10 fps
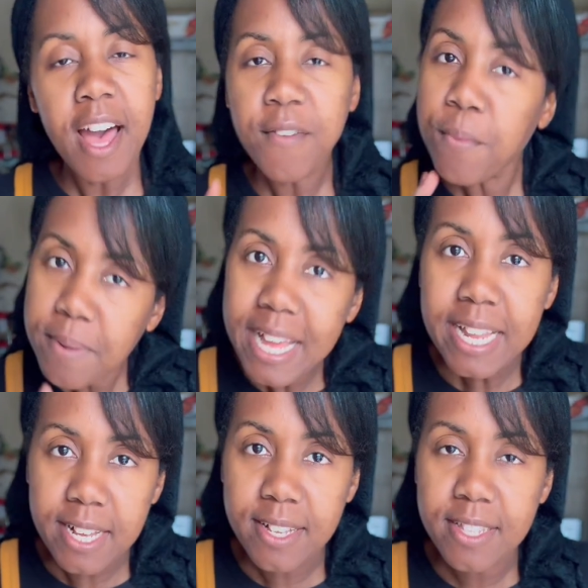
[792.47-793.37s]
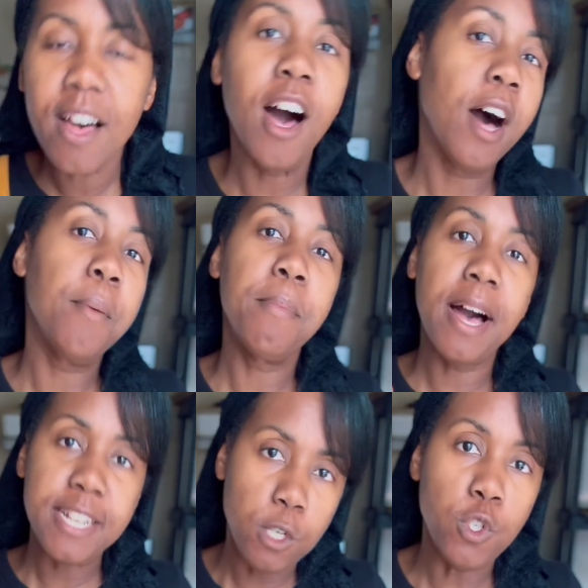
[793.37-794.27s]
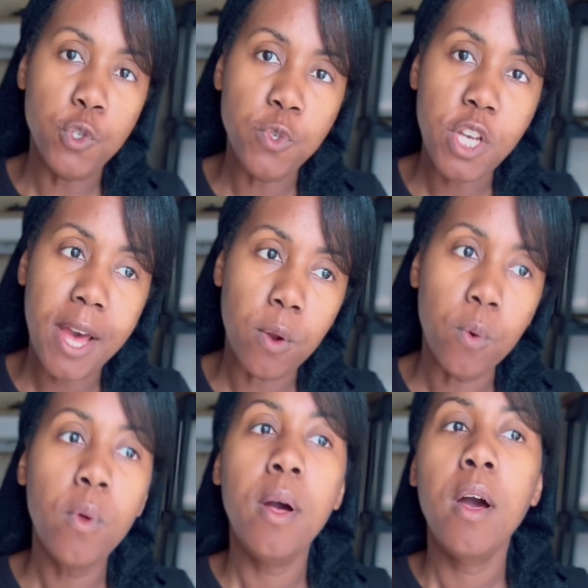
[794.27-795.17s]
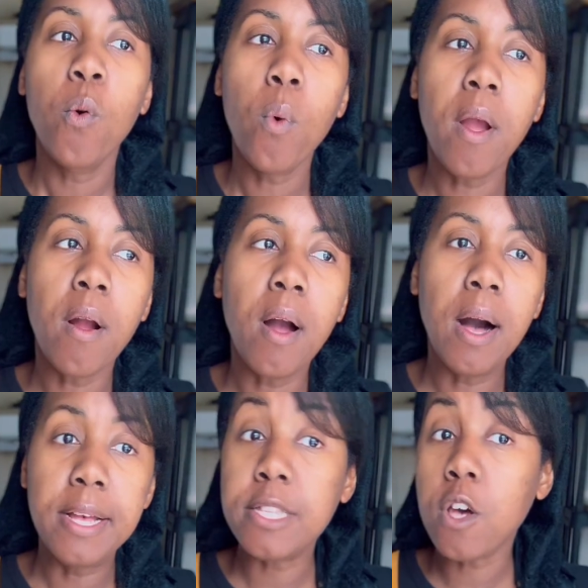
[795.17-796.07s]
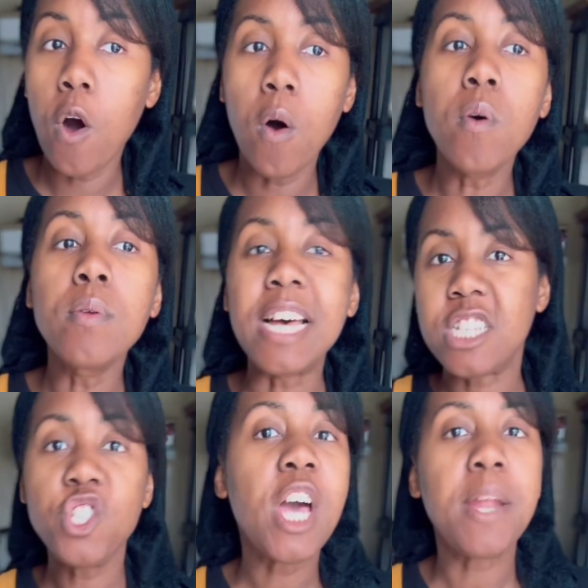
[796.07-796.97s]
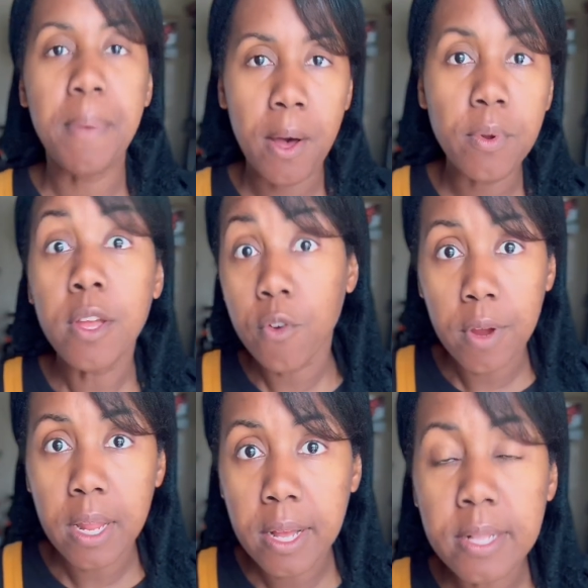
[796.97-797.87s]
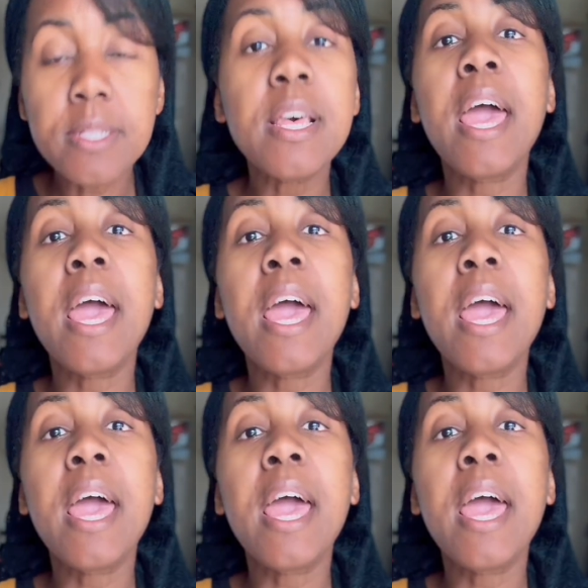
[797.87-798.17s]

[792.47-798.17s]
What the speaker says: playlist on my YouTube channel where it's called Let's Chat About Ingredients.